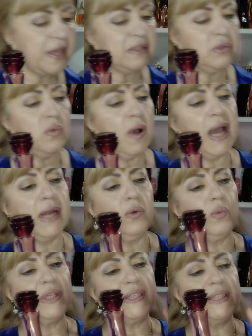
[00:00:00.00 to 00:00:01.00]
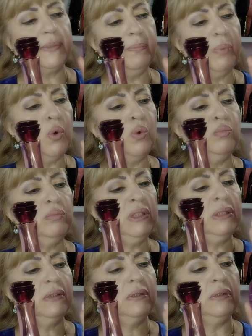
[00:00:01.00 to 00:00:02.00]
this one, which is Boom
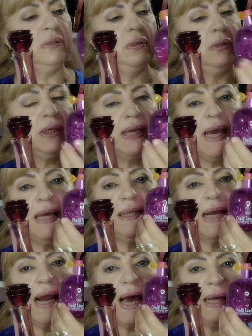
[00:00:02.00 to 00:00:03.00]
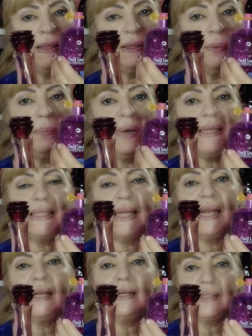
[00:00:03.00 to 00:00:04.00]
Candyland by
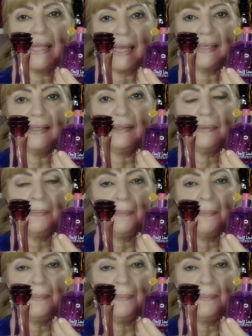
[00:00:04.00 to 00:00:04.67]
Jan Artes.